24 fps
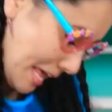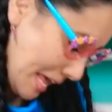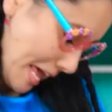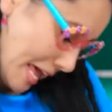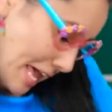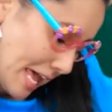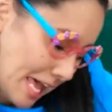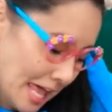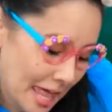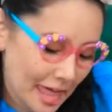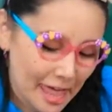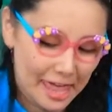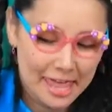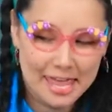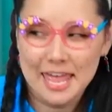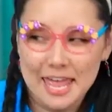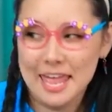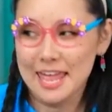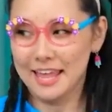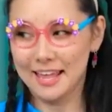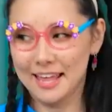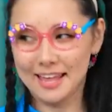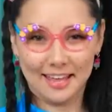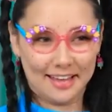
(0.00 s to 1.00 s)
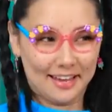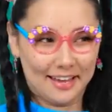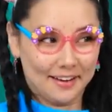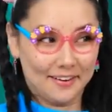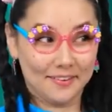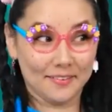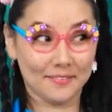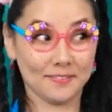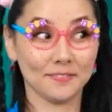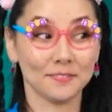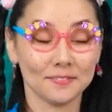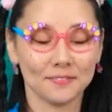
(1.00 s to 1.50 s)
Phew! I made
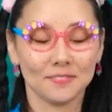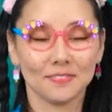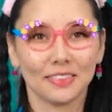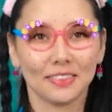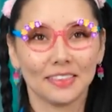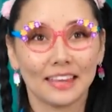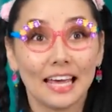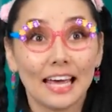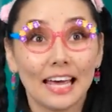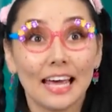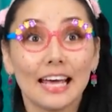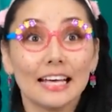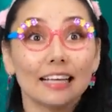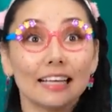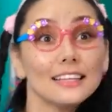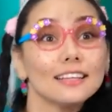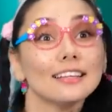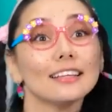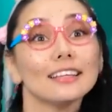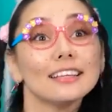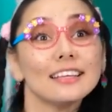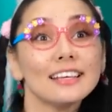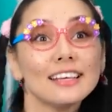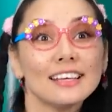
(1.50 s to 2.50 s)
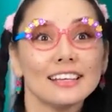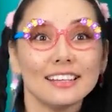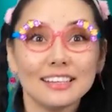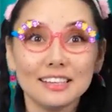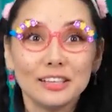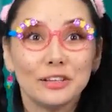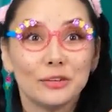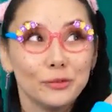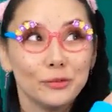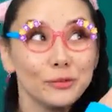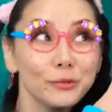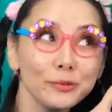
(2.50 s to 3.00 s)
it! Uh, I finished my
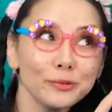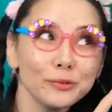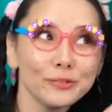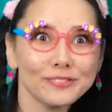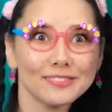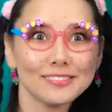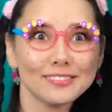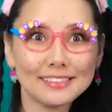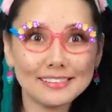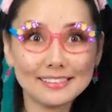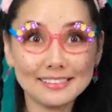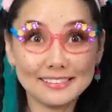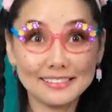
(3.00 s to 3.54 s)
drawing!